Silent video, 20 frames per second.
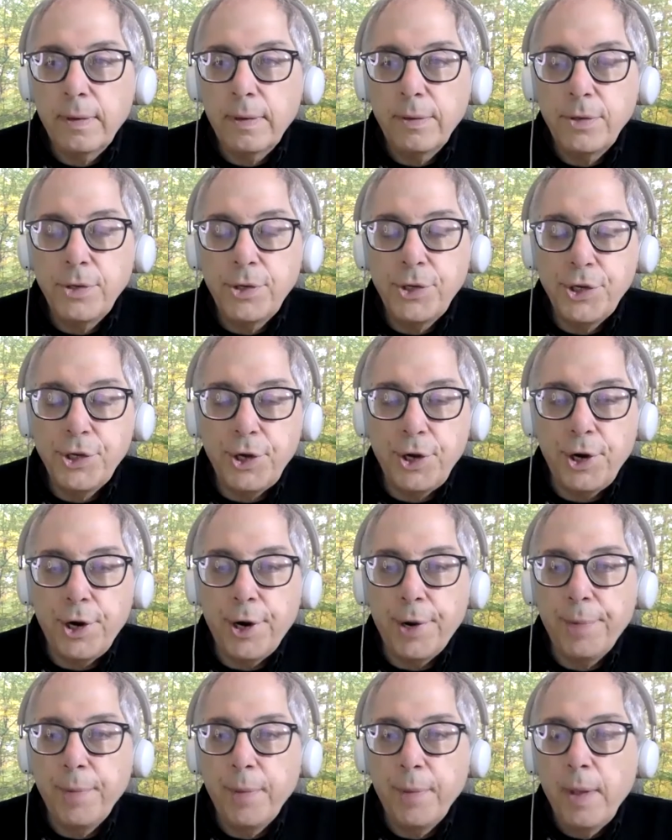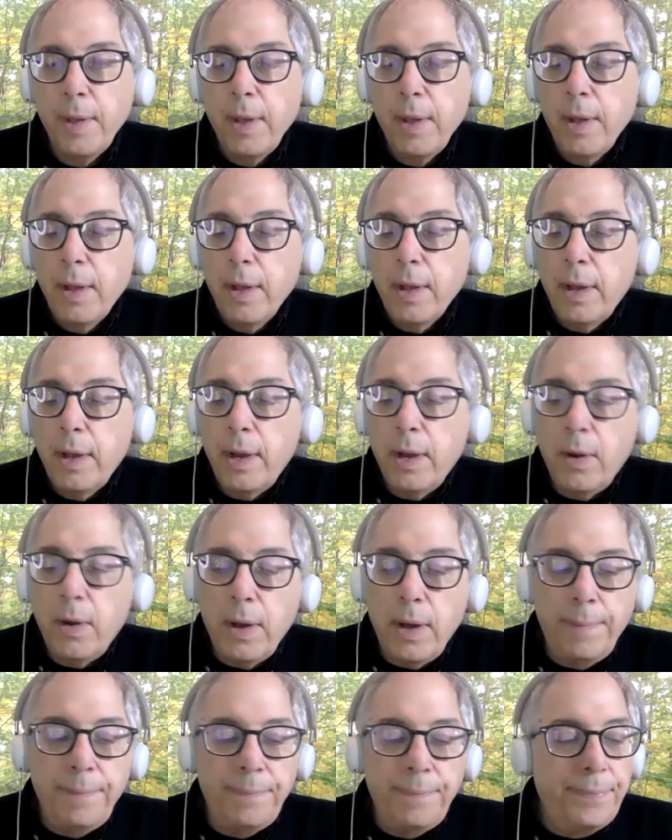Sure. You
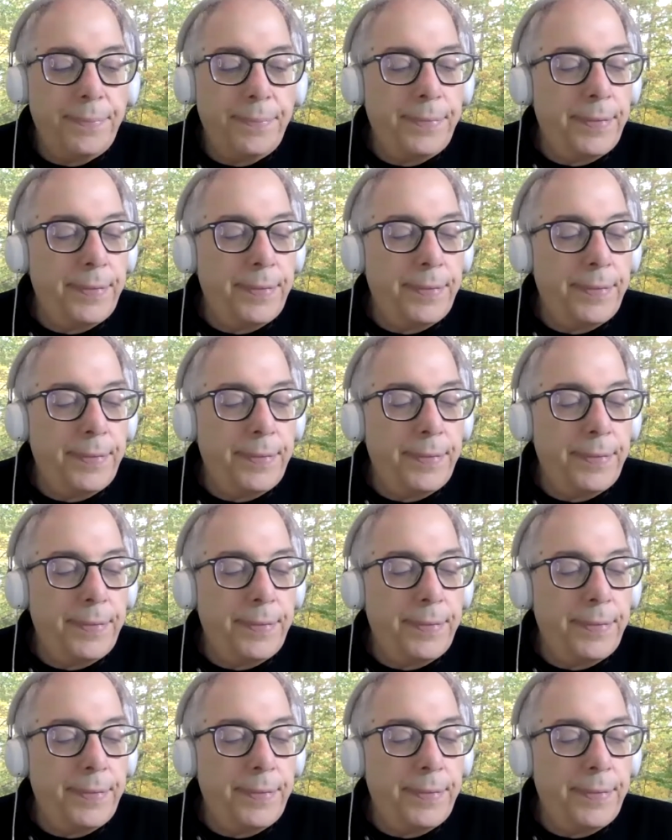know, um,